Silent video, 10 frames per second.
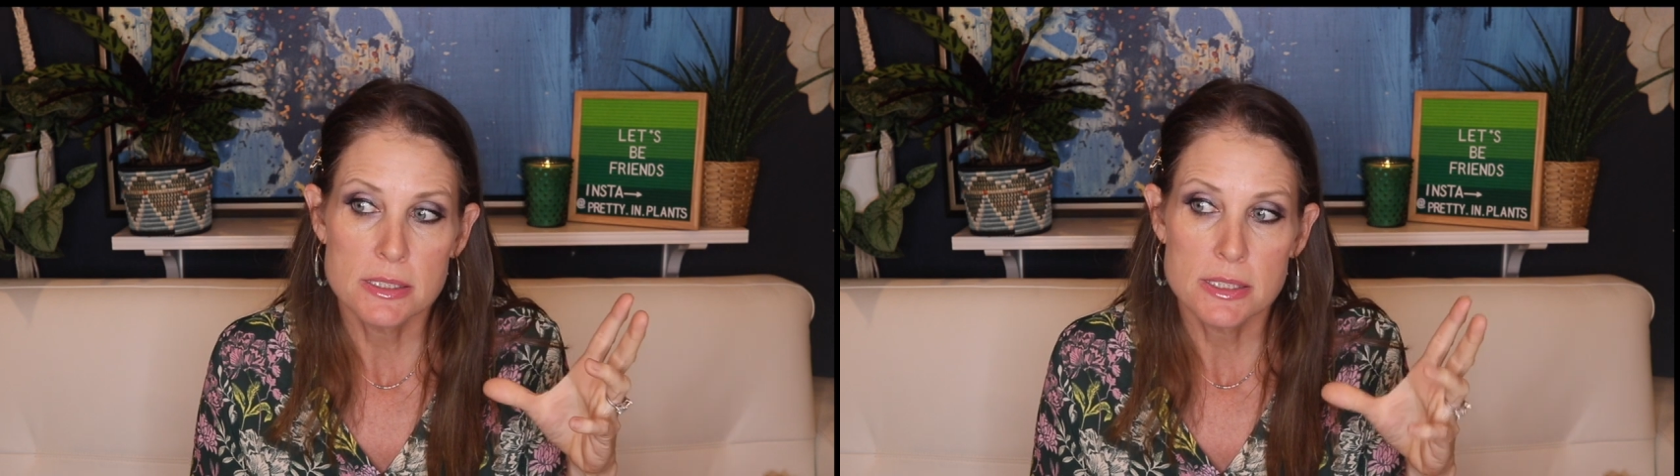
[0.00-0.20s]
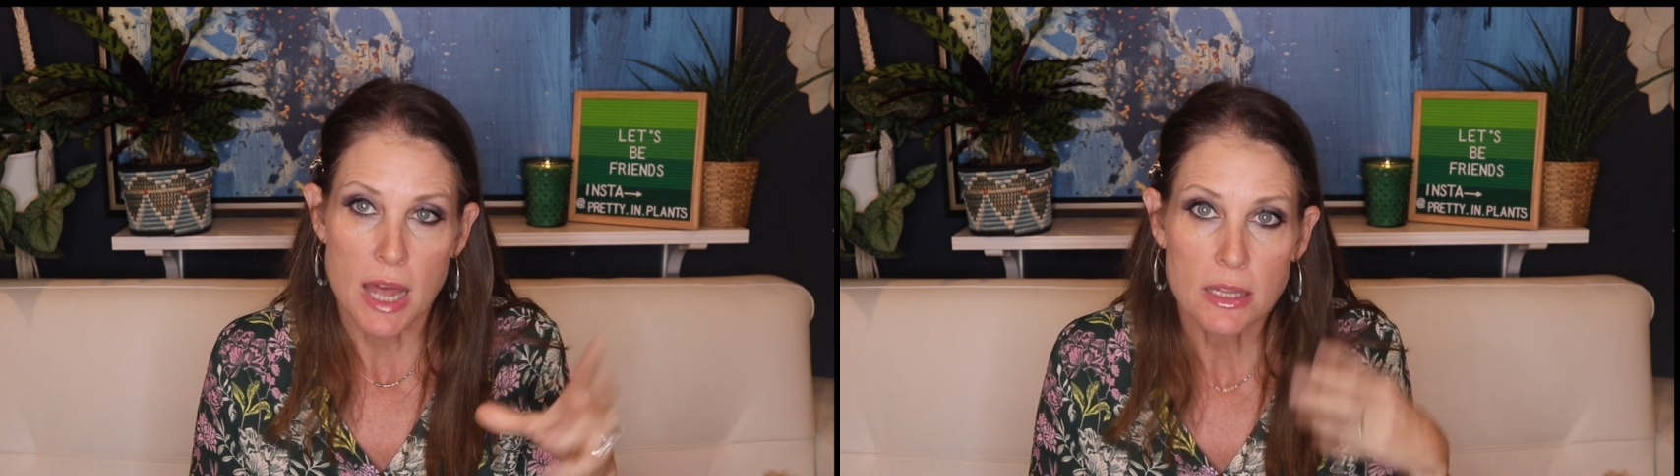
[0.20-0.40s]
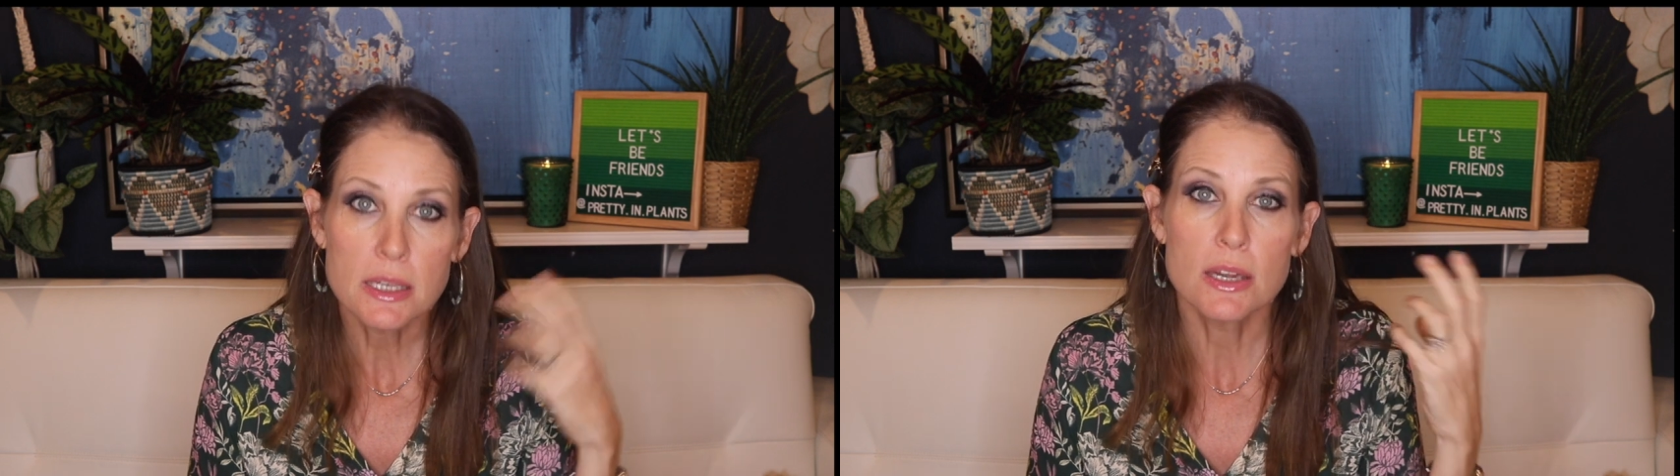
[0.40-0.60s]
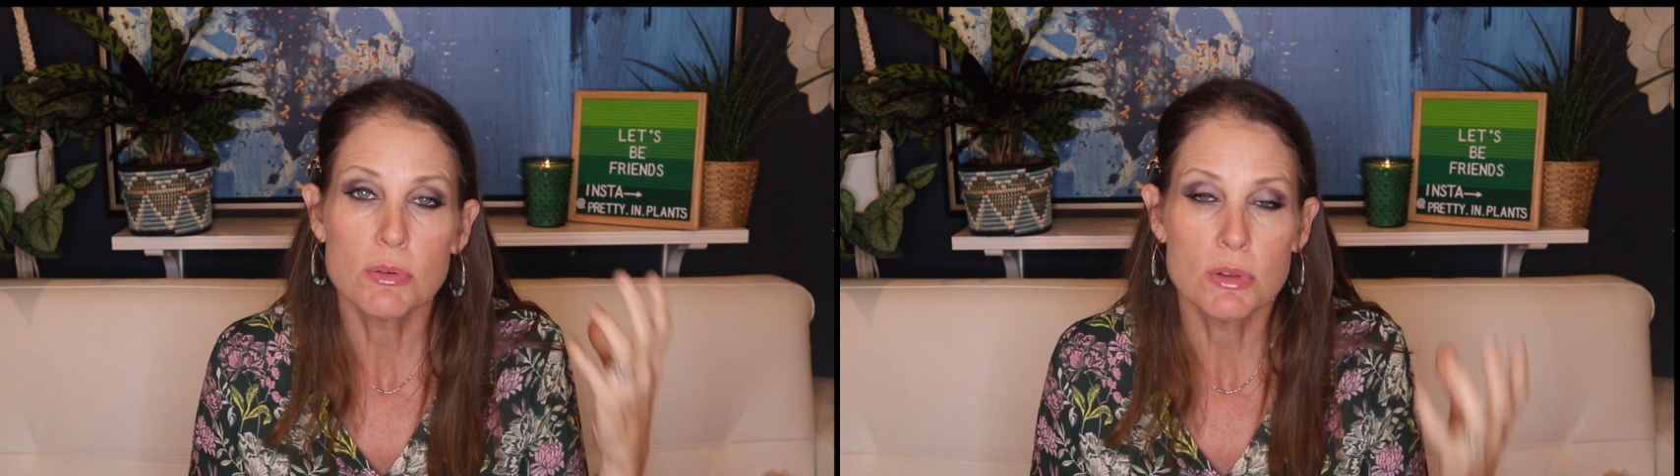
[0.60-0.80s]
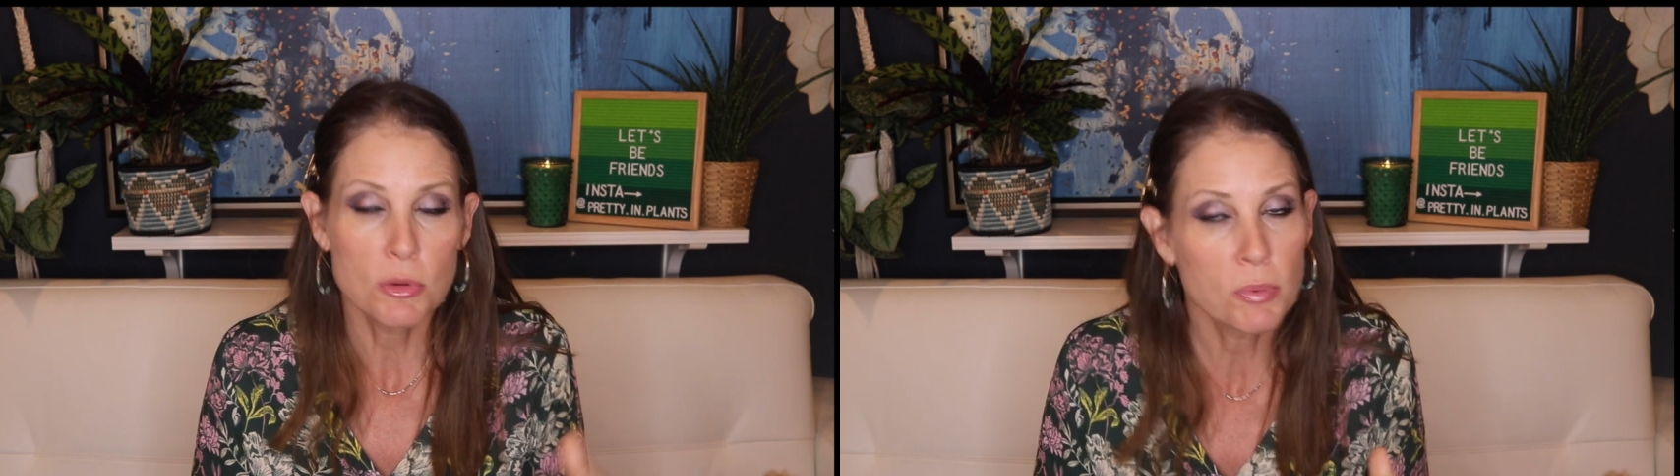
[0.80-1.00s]
delicate
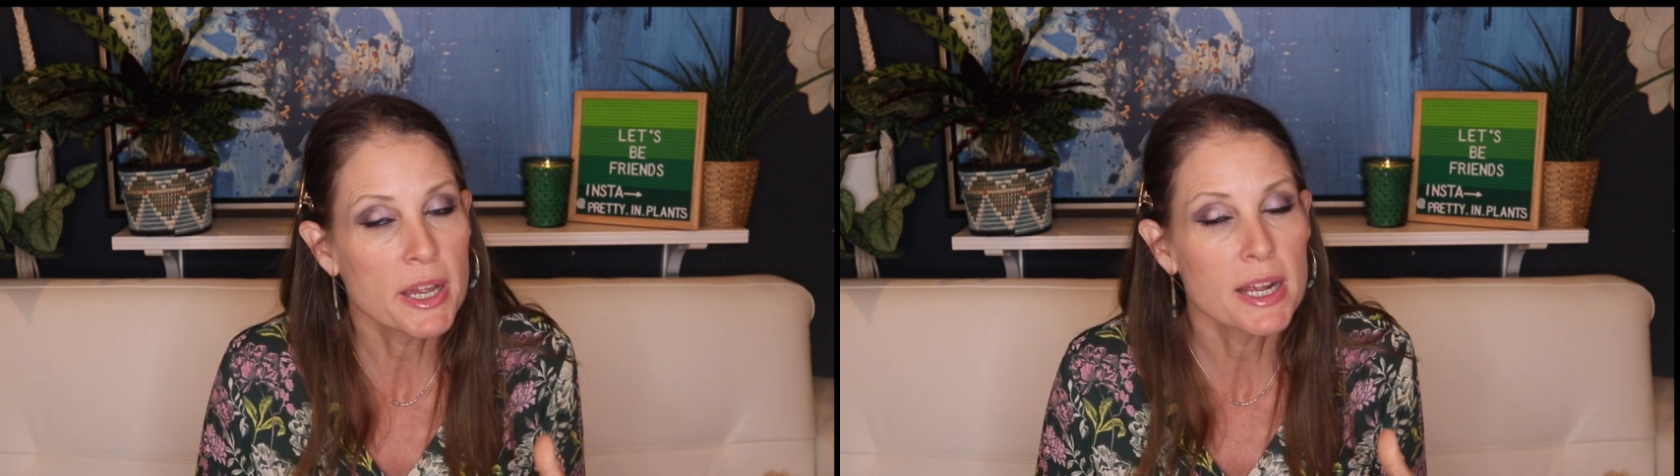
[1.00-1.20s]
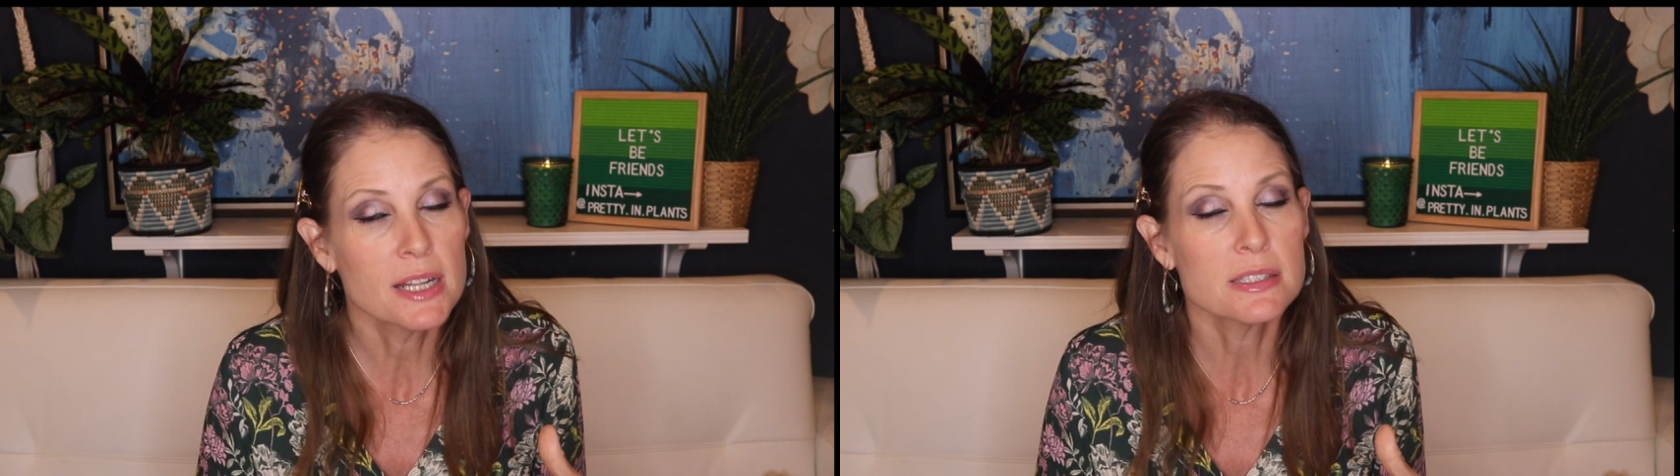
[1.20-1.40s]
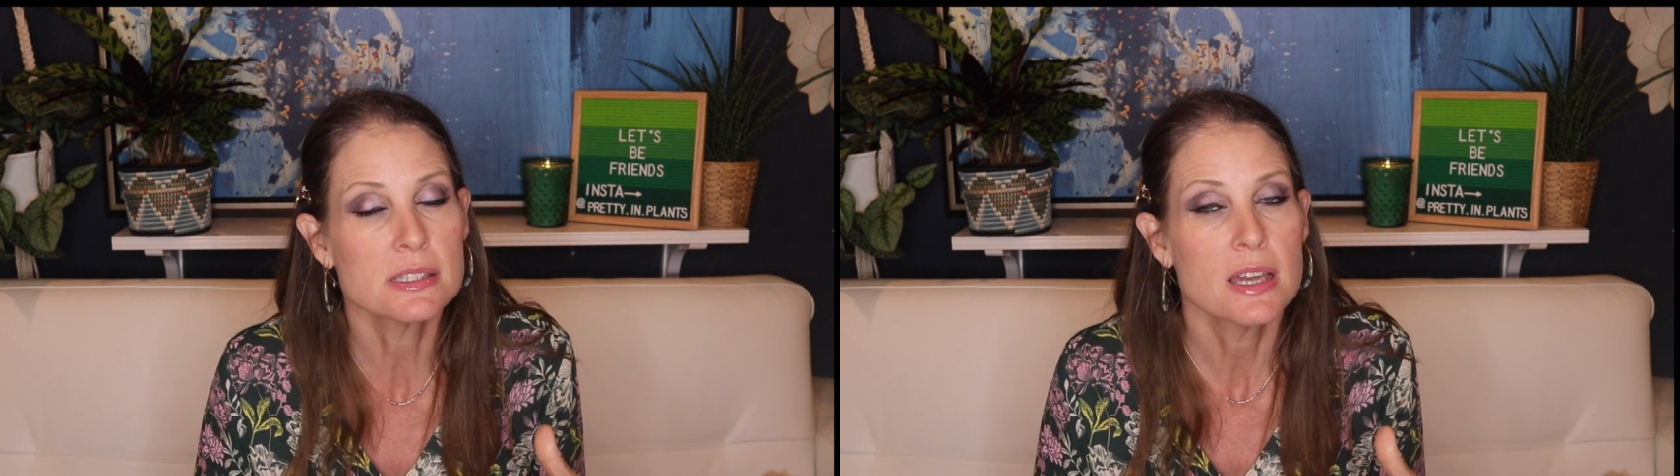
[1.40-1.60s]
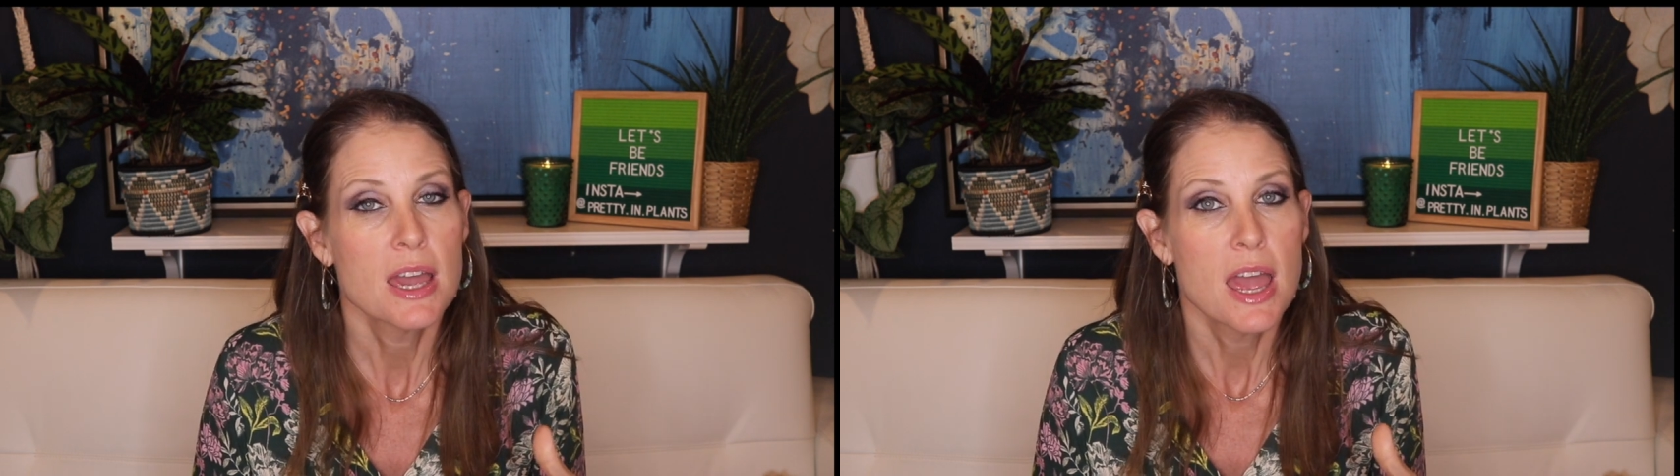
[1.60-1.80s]
with your plants